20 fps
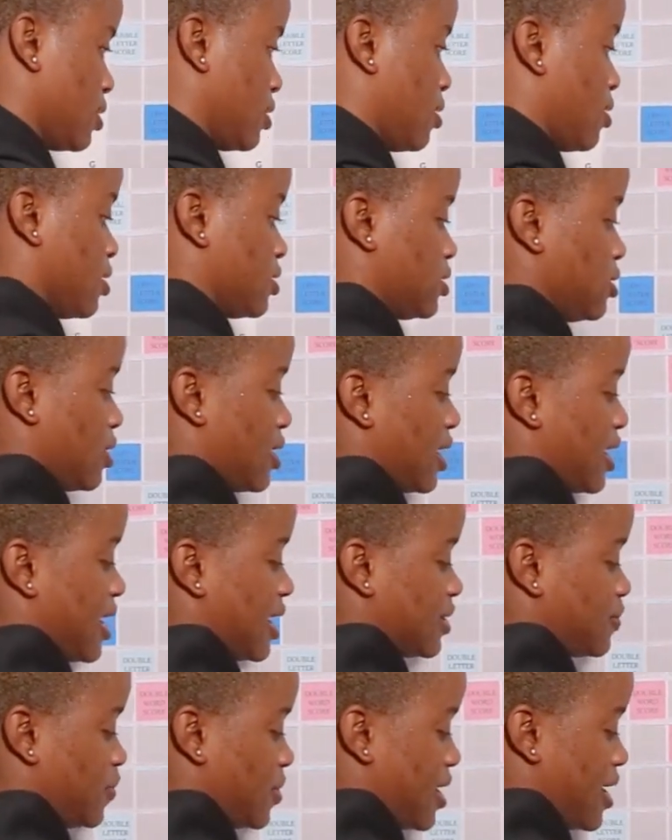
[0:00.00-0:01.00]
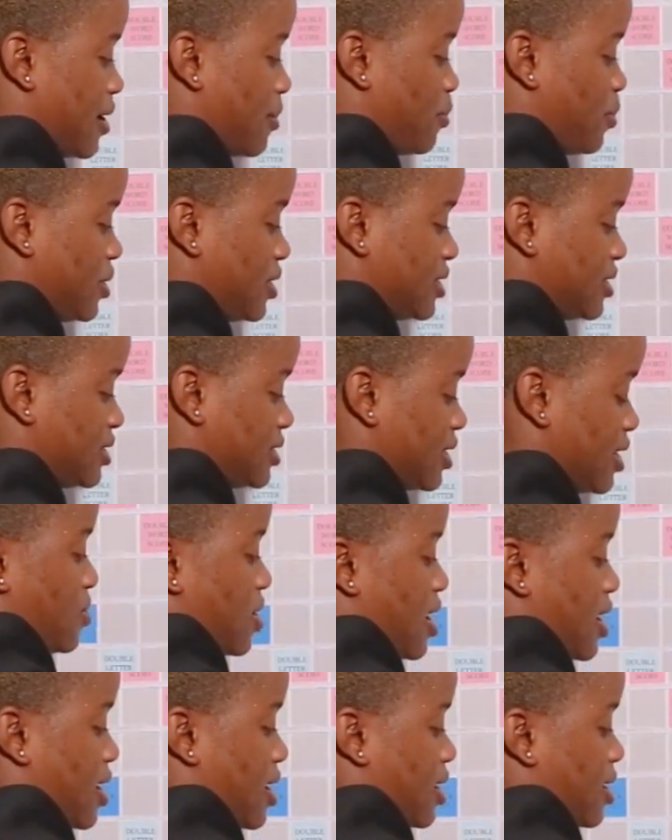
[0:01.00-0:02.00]
Because looking at player B's
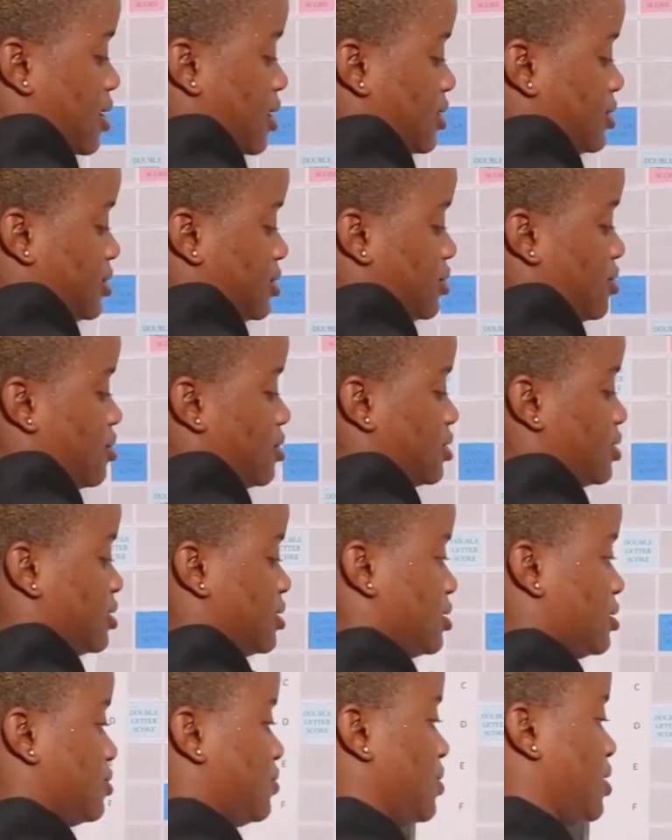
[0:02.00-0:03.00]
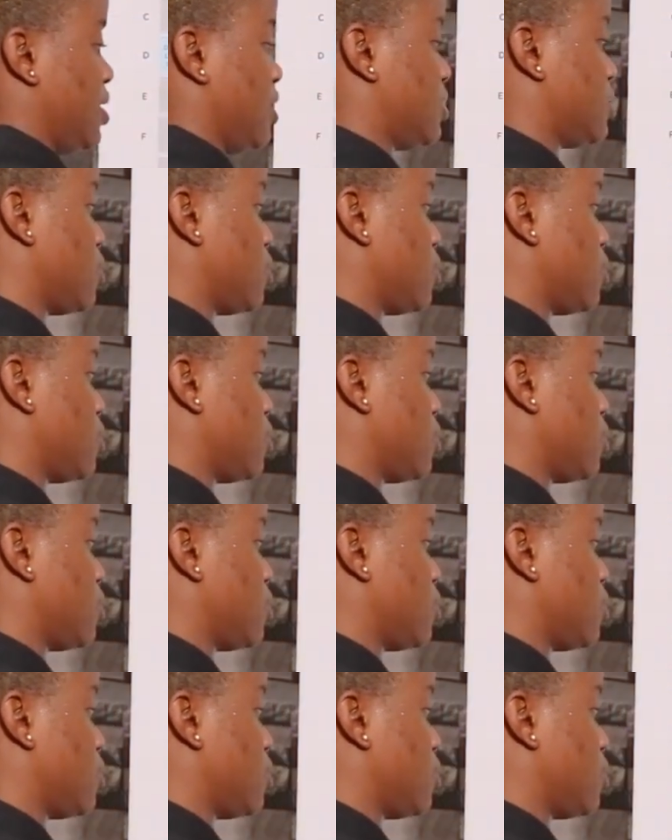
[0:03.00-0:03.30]
rack, it's not really.